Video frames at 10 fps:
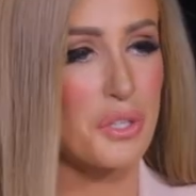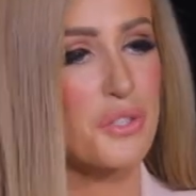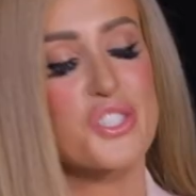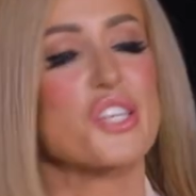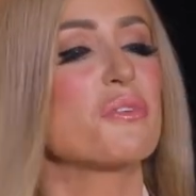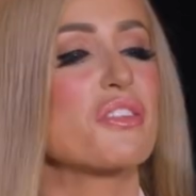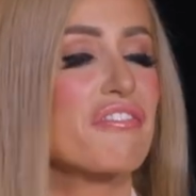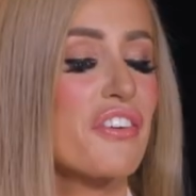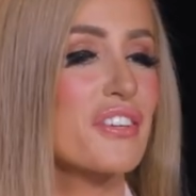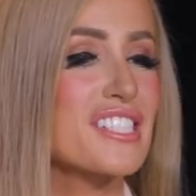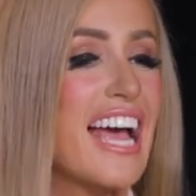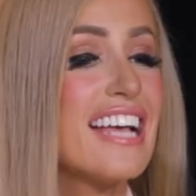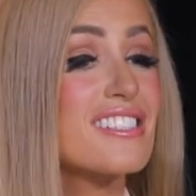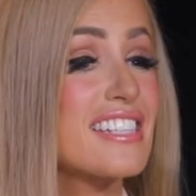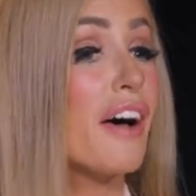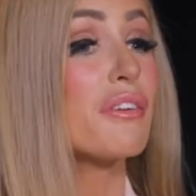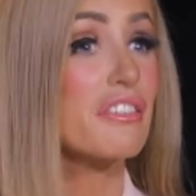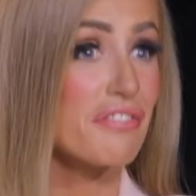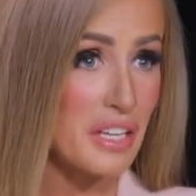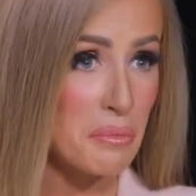because you were the first
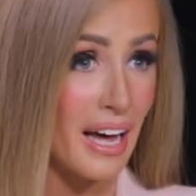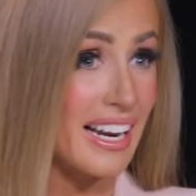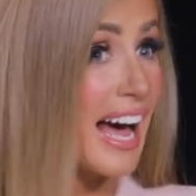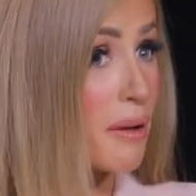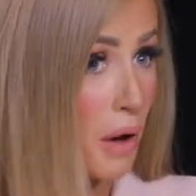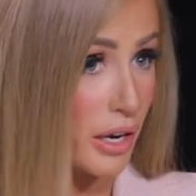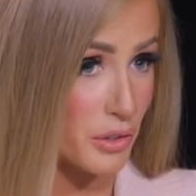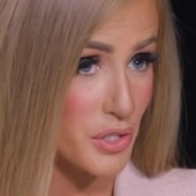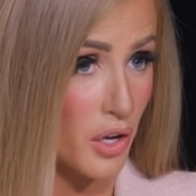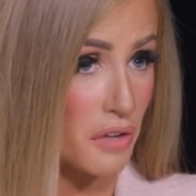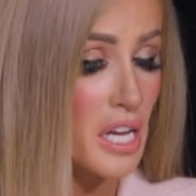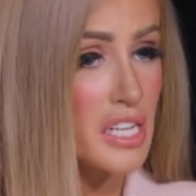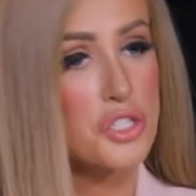Saudi female at Microsoft